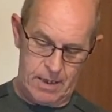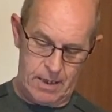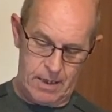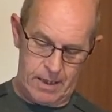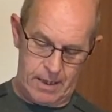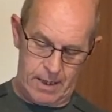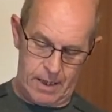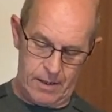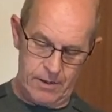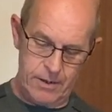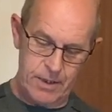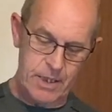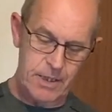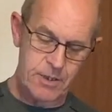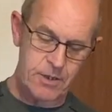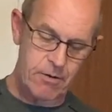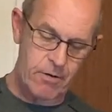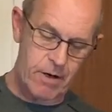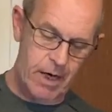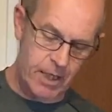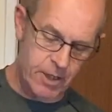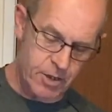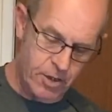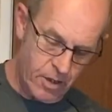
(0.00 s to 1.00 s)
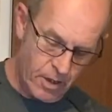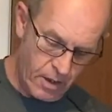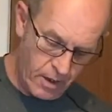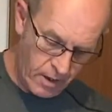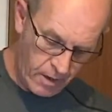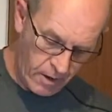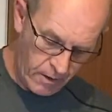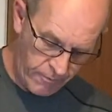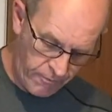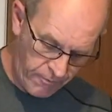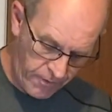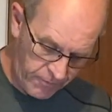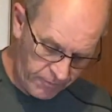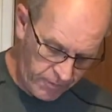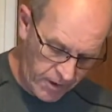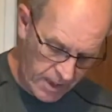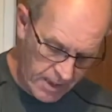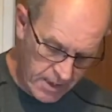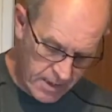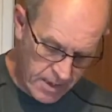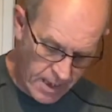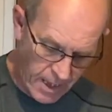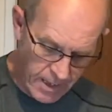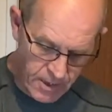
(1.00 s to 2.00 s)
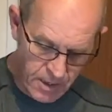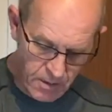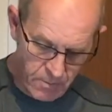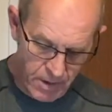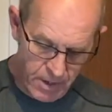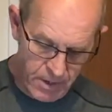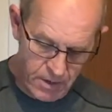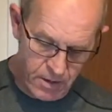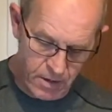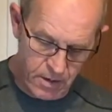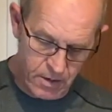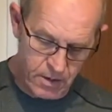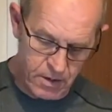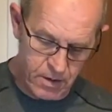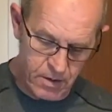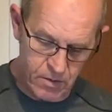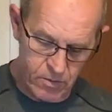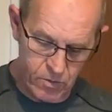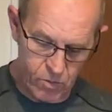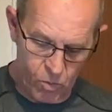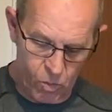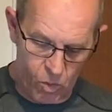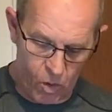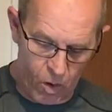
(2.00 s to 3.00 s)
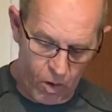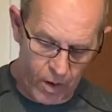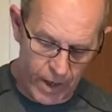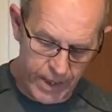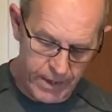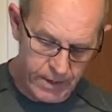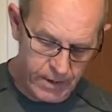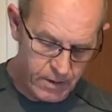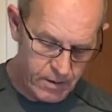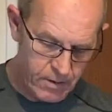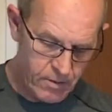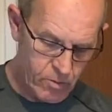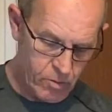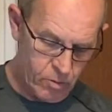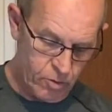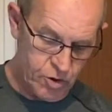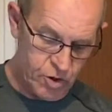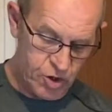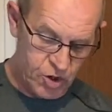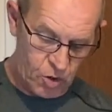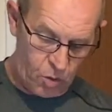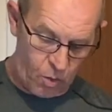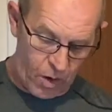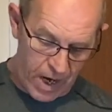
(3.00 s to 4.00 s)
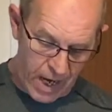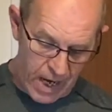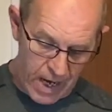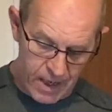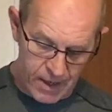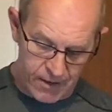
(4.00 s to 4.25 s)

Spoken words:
Now these are actually 15 centimeters wide, or square.